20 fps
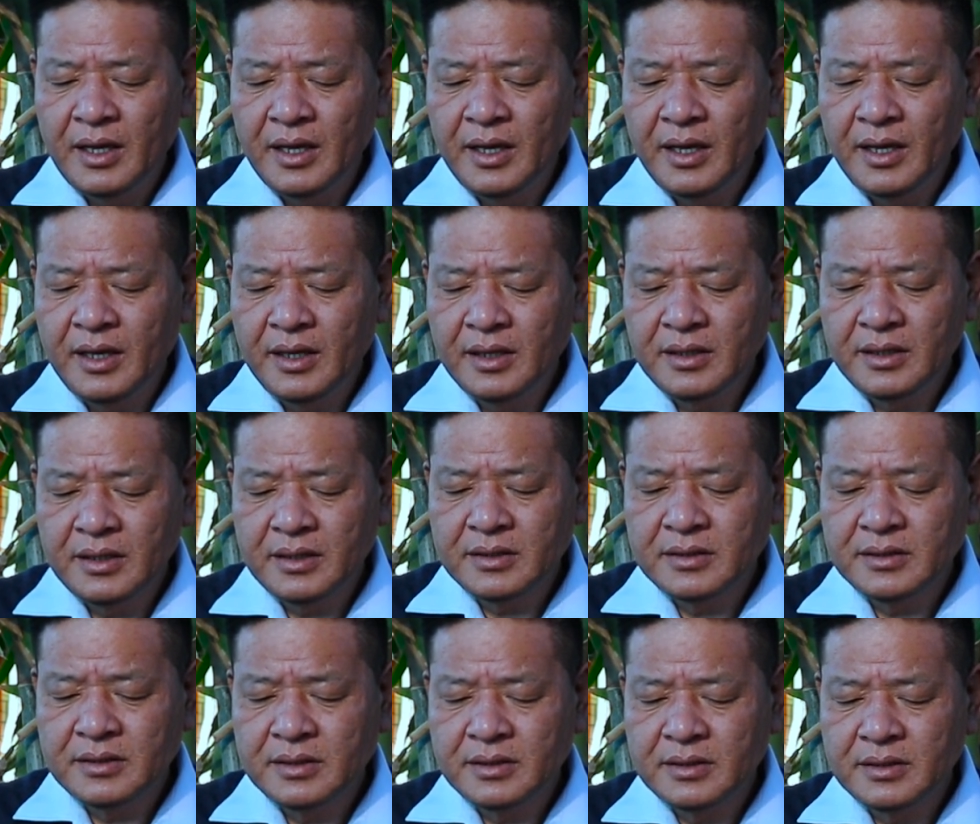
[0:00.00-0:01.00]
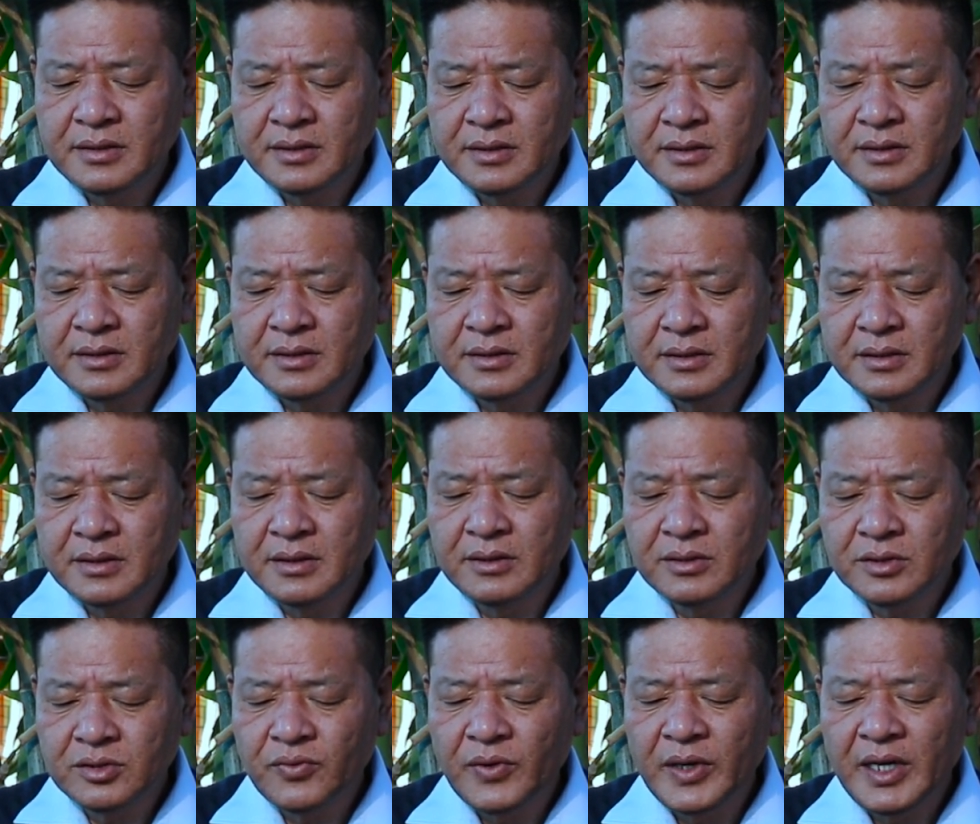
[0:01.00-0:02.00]
It
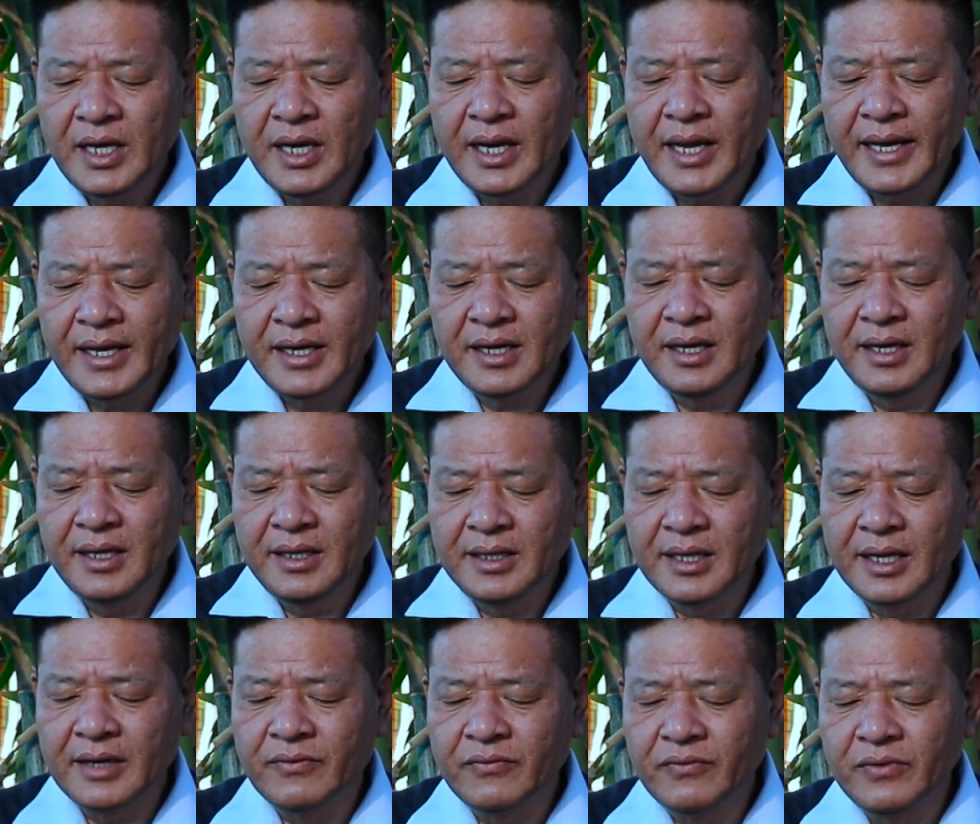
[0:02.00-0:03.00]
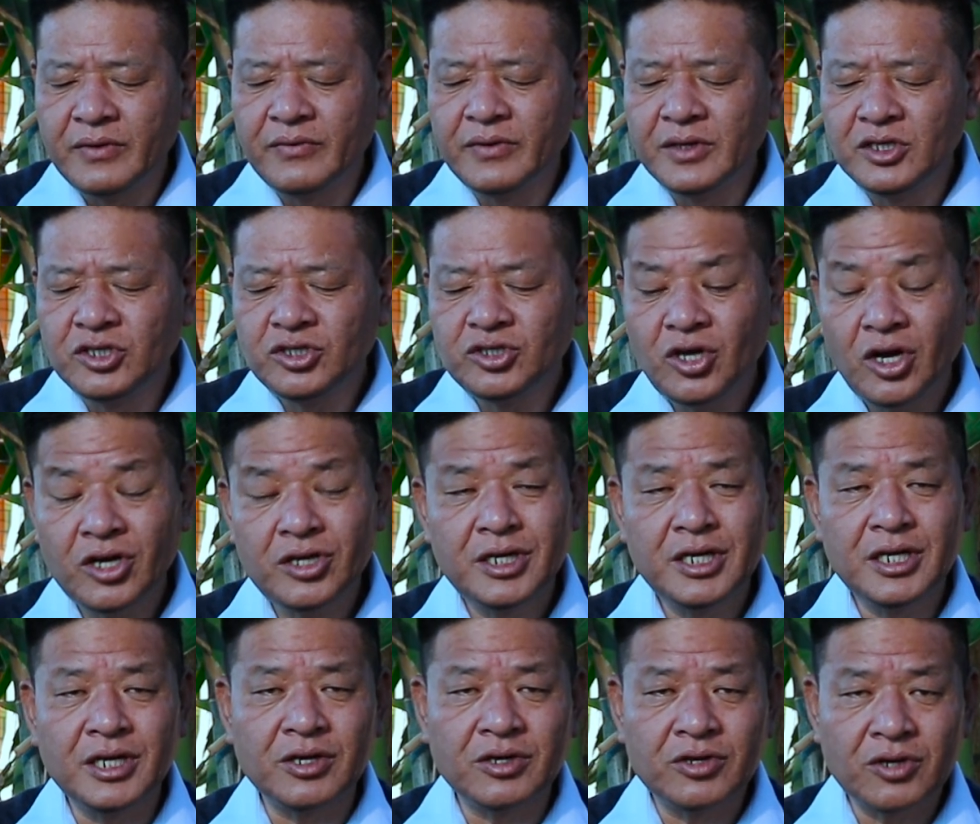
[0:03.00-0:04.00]
looks very likely that we will
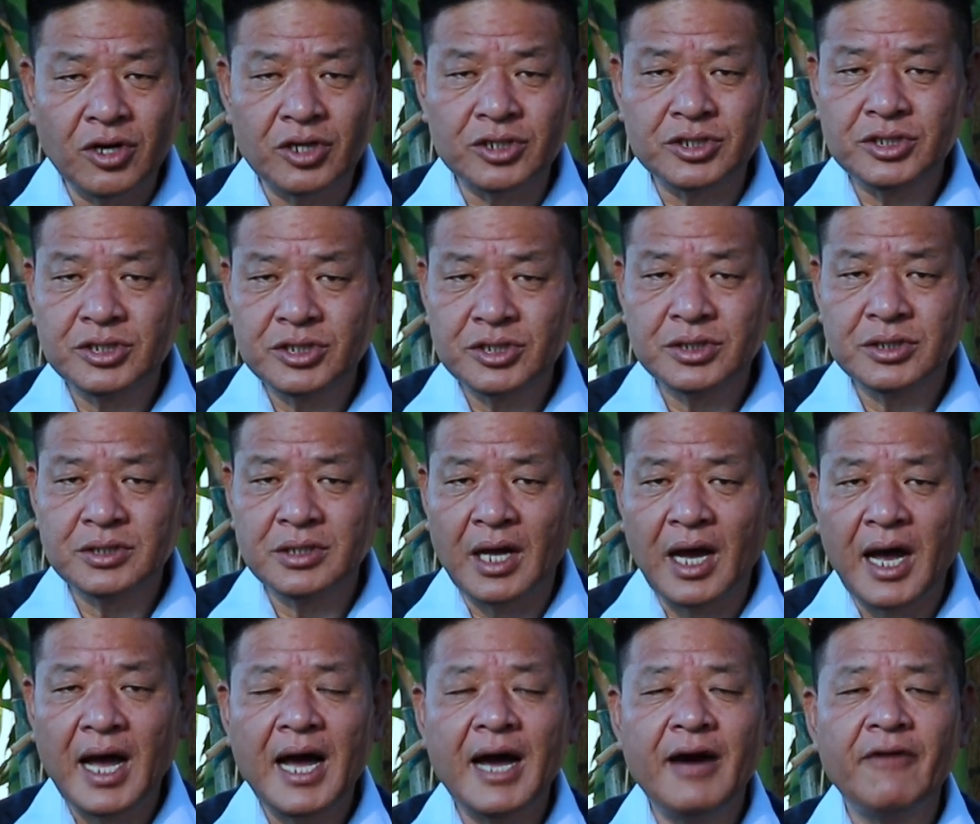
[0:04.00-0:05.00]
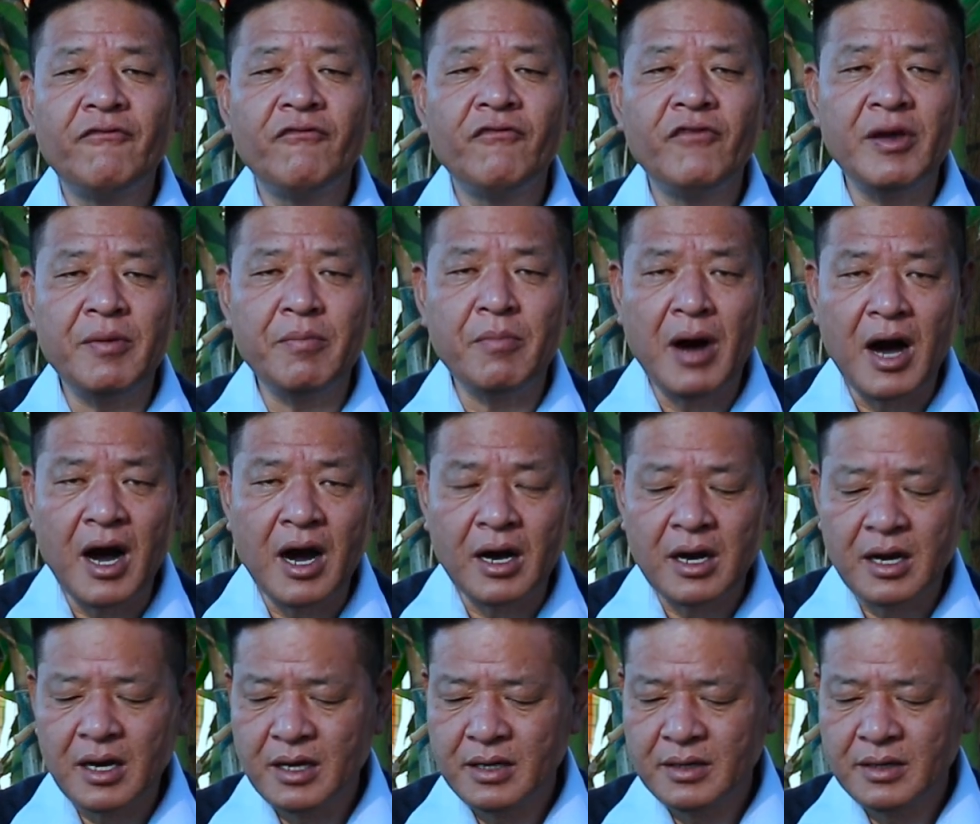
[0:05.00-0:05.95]
shortly cross the halfway mark